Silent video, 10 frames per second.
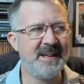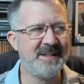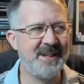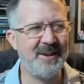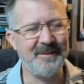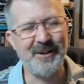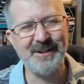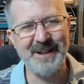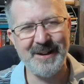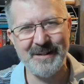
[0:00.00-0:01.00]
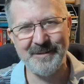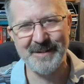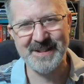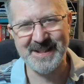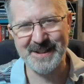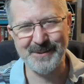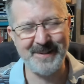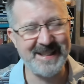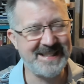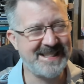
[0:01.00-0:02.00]
So I've got it on for six
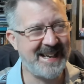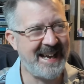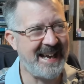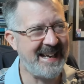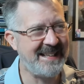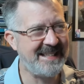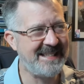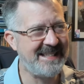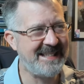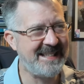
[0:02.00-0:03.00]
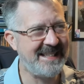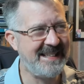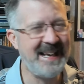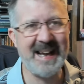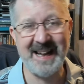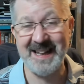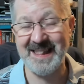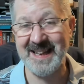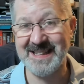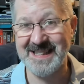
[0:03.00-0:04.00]
weeks and yeah, and
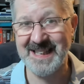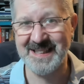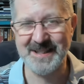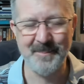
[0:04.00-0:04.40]
that's it.